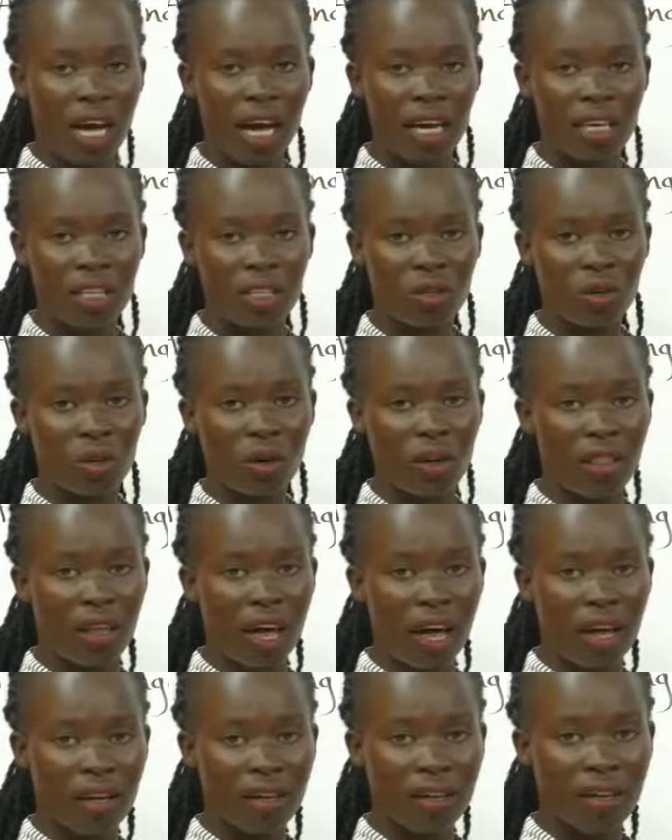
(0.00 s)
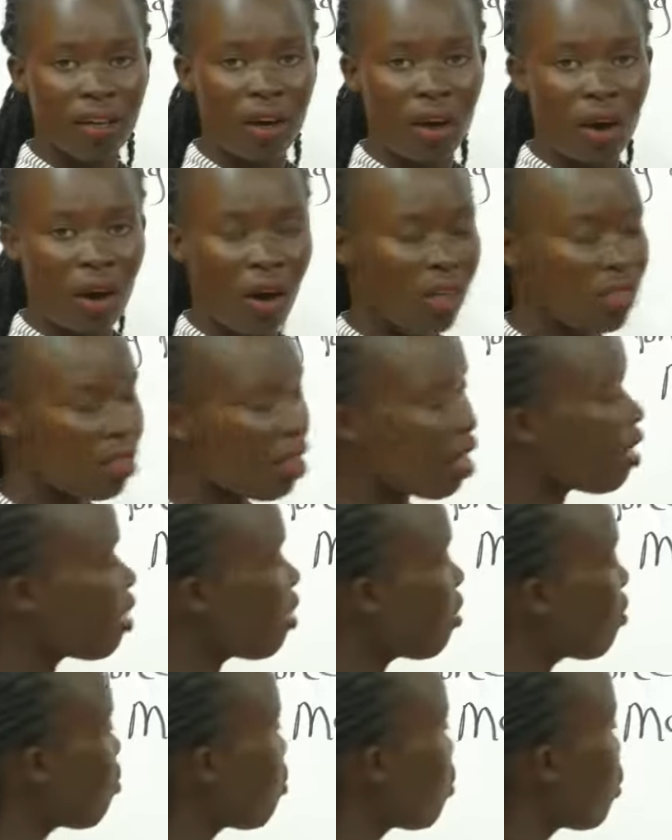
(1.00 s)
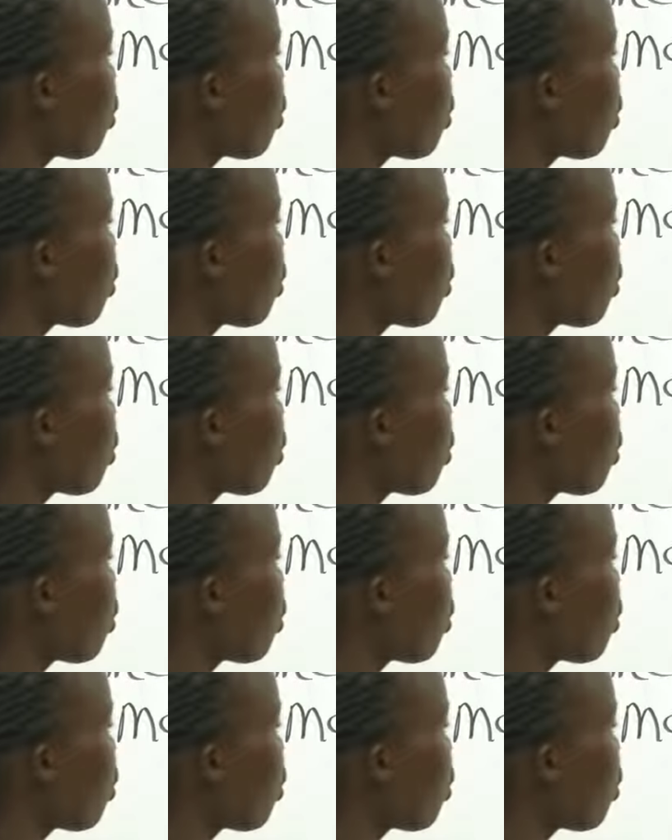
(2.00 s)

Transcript: acting on the lift,